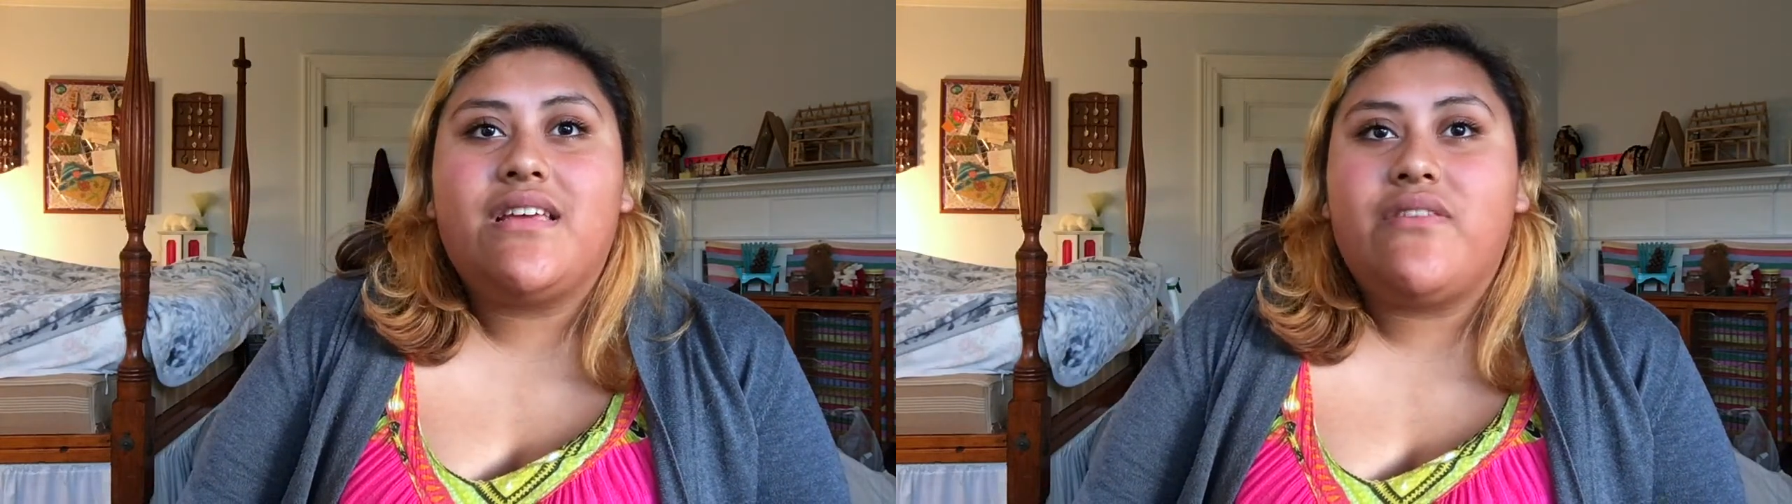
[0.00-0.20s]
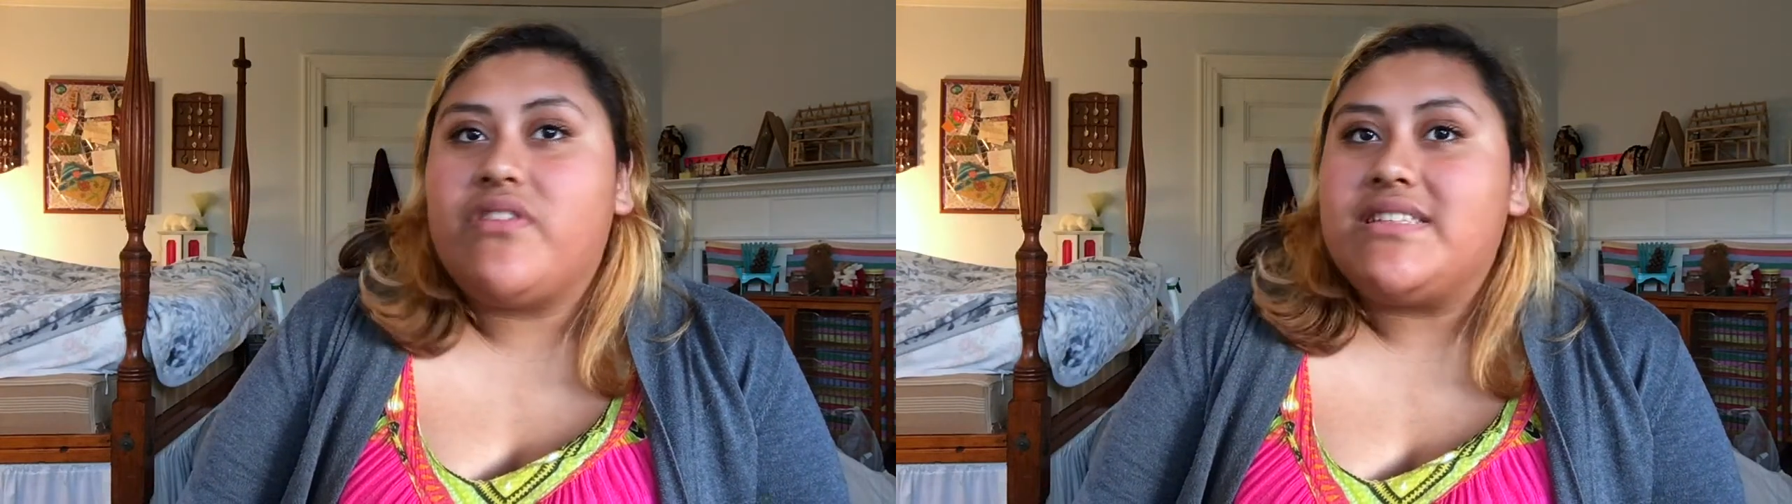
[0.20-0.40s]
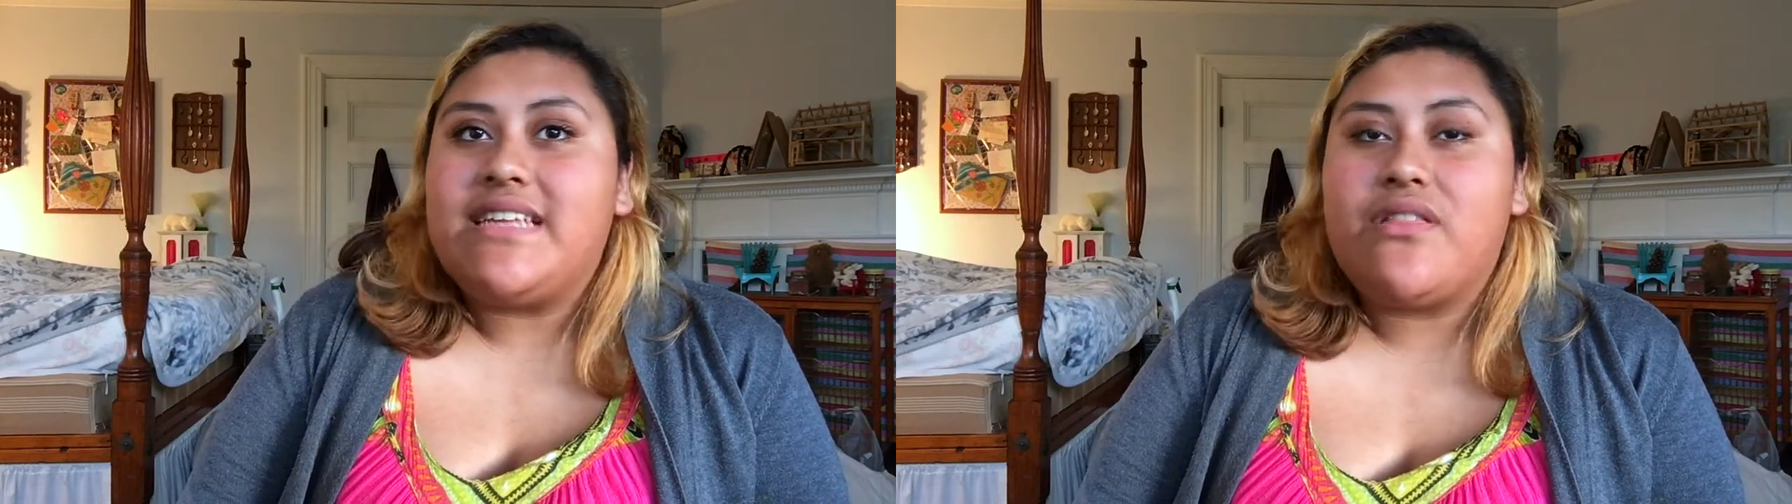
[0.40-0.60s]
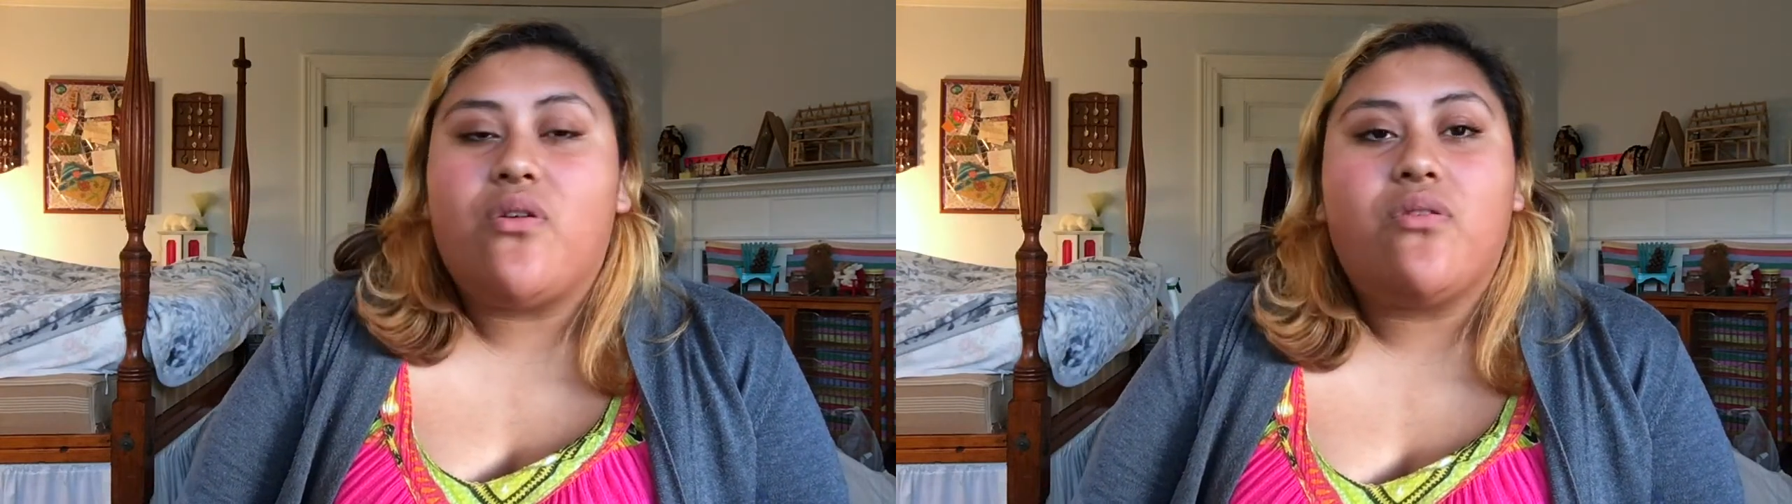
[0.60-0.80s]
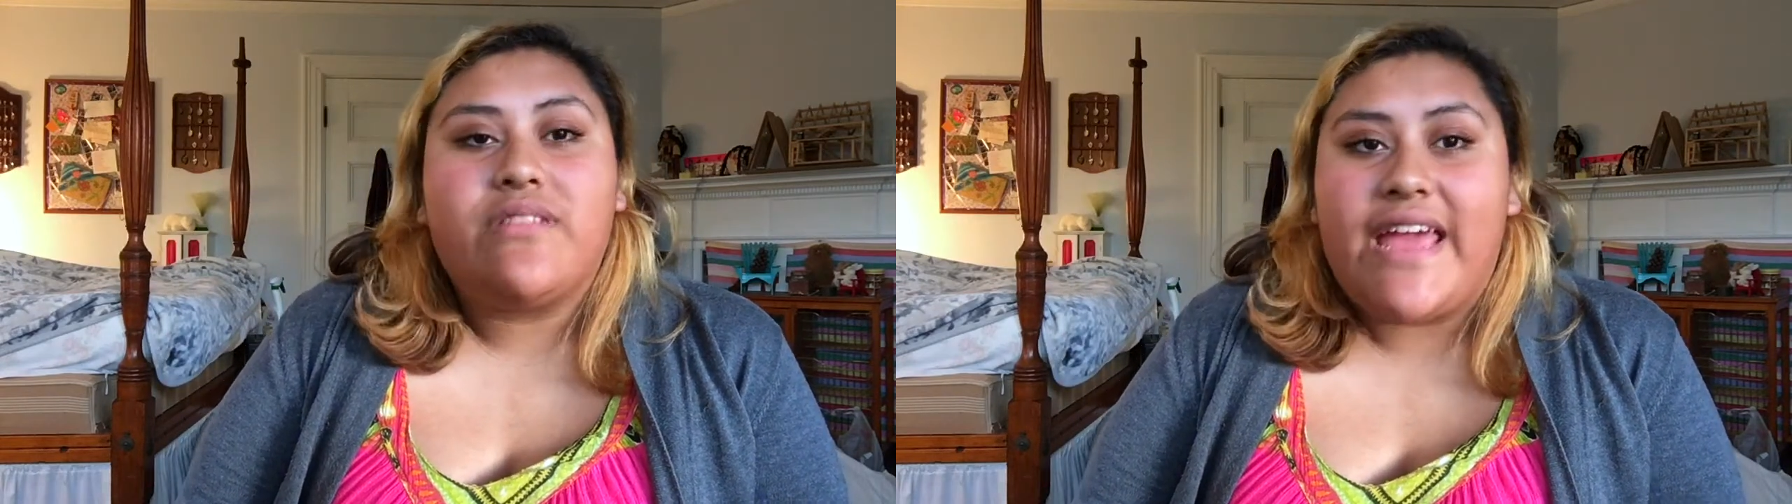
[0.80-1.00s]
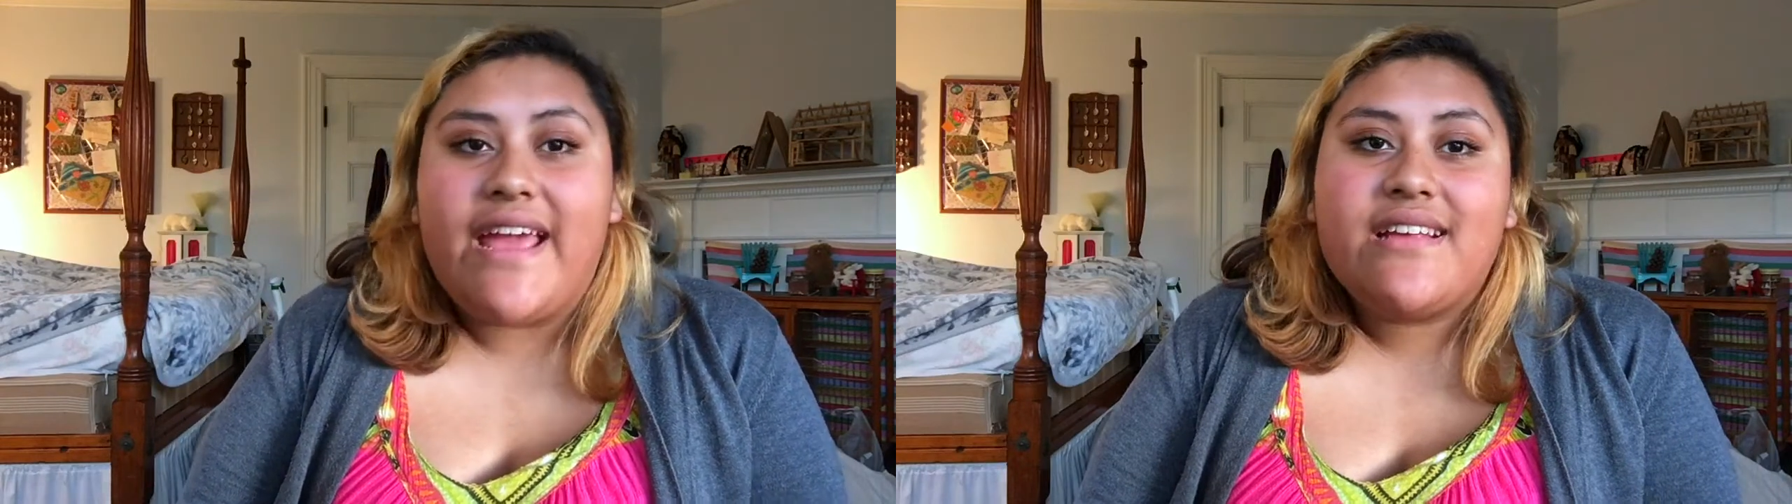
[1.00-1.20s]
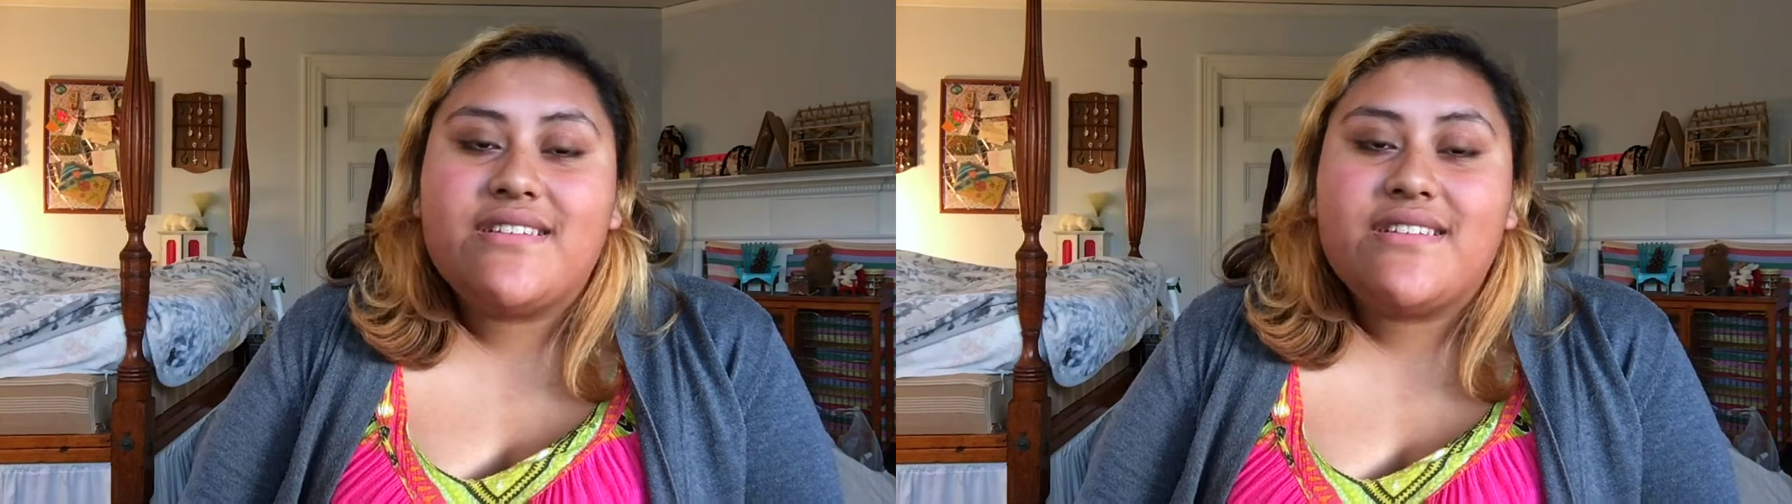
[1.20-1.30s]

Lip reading: even stay the whole day,